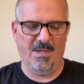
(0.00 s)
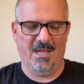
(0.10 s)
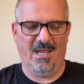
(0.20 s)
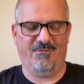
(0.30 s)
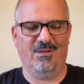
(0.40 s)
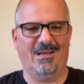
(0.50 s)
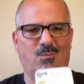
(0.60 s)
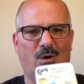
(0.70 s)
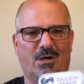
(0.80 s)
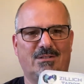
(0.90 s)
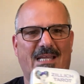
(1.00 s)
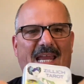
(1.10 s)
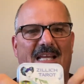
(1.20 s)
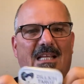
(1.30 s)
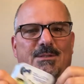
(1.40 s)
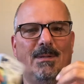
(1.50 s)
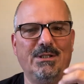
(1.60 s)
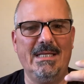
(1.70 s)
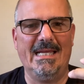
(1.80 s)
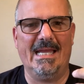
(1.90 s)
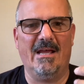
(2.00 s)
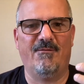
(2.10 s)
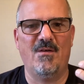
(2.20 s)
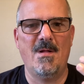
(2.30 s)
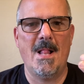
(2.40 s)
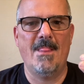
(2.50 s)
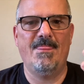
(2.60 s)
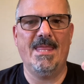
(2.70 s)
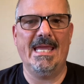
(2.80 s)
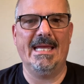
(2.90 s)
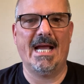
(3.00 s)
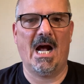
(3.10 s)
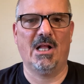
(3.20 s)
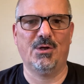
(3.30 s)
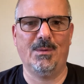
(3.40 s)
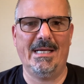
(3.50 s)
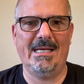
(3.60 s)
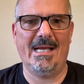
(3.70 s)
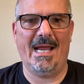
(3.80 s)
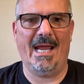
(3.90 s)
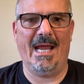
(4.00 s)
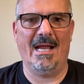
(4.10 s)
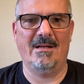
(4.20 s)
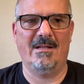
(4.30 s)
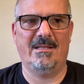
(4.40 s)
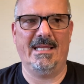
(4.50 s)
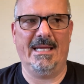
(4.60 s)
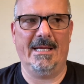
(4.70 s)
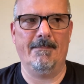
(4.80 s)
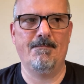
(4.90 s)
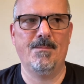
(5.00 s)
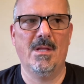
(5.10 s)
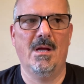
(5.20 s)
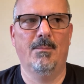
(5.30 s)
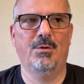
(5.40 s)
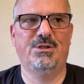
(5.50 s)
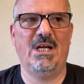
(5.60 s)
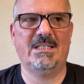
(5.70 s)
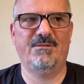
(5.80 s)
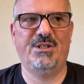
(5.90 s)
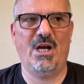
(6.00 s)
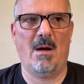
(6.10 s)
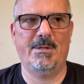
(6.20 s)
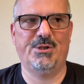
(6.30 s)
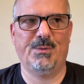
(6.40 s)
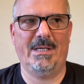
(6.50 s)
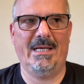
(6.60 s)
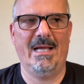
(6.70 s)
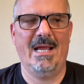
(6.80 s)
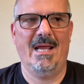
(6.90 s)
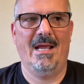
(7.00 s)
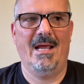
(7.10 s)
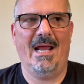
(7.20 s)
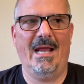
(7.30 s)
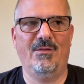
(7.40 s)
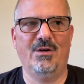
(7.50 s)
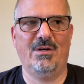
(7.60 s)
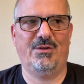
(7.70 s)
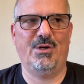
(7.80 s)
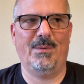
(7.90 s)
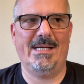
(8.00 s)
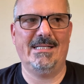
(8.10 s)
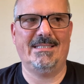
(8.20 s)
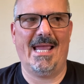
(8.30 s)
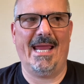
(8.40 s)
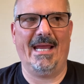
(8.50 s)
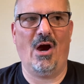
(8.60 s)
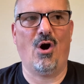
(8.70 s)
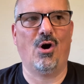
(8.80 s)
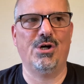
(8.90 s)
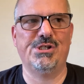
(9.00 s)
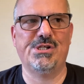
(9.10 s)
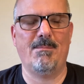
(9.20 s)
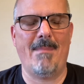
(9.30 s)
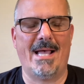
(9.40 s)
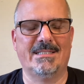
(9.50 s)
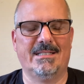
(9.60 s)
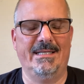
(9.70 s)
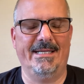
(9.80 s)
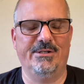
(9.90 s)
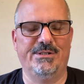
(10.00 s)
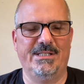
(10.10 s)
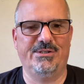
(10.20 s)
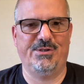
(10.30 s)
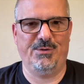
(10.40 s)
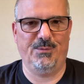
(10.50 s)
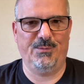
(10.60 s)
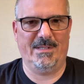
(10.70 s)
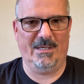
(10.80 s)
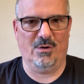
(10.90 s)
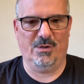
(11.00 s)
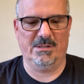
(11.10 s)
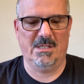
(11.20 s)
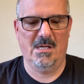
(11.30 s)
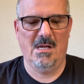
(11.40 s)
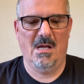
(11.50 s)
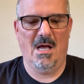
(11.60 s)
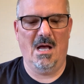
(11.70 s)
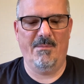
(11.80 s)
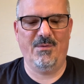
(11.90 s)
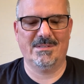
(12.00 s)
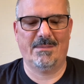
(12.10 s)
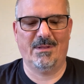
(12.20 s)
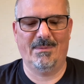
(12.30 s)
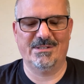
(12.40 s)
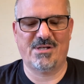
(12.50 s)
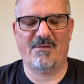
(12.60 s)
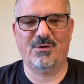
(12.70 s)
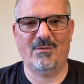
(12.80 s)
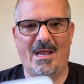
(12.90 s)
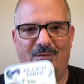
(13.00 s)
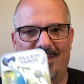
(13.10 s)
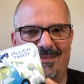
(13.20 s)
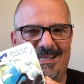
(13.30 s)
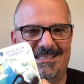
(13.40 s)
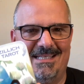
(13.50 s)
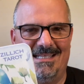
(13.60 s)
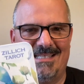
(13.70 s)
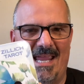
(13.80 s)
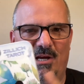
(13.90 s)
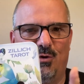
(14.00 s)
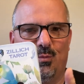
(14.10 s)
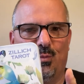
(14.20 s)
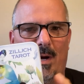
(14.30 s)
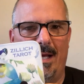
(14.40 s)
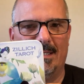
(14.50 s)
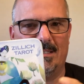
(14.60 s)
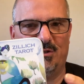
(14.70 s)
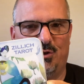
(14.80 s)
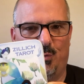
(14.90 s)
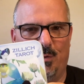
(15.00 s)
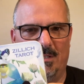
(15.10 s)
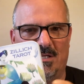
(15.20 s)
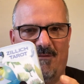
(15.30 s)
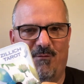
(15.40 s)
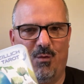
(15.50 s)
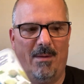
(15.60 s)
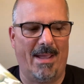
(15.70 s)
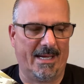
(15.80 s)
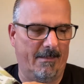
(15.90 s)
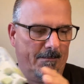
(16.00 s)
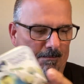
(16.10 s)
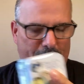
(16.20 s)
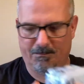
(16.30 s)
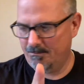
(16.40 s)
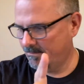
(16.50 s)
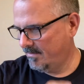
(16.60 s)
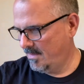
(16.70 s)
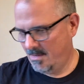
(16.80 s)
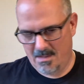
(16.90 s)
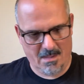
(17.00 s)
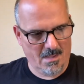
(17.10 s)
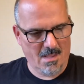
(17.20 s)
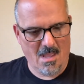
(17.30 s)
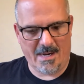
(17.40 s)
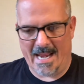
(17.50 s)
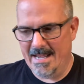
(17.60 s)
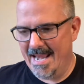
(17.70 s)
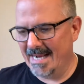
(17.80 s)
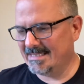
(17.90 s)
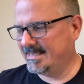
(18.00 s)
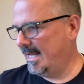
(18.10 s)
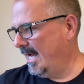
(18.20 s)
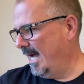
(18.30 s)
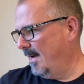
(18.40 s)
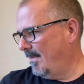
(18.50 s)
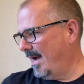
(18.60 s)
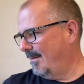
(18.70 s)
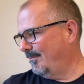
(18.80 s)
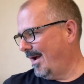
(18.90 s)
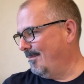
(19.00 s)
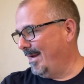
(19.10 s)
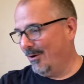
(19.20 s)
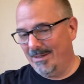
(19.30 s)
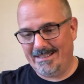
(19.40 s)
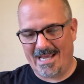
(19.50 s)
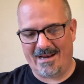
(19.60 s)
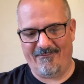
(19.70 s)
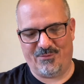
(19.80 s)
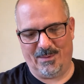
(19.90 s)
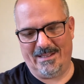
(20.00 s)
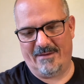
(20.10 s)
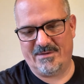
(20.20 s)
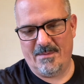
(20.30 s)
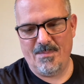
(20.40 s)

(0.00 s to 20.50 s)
If you like watercolors, especially if the coloring and the projective geometry, and there is a harsh masculine energy to the art. If you want something a little bit softer and lighter than this, is a great choice for a backup. Okay, next, I'm narrowing it down. I have 3 left.